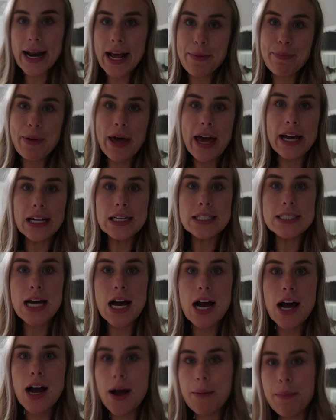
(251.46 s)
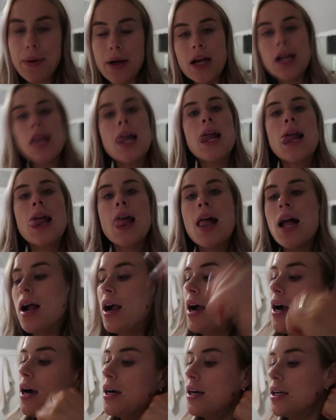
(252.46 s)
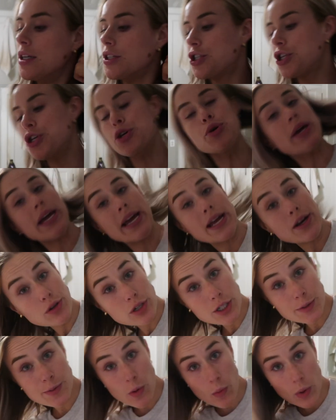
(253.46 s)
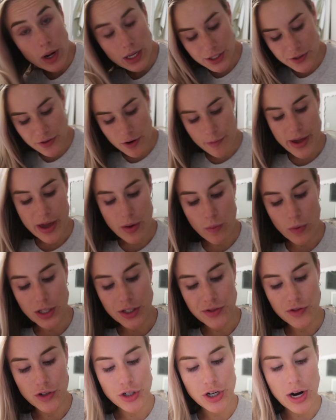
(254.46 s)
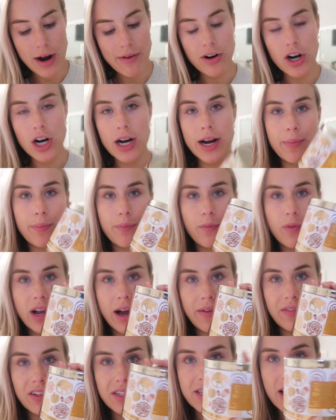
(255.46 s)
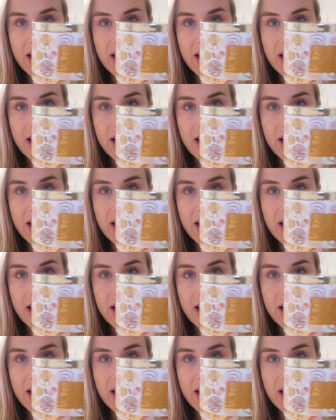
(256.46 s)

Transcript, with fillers: and I picked up two candles, but one's for me and one's for Trevor. And we got the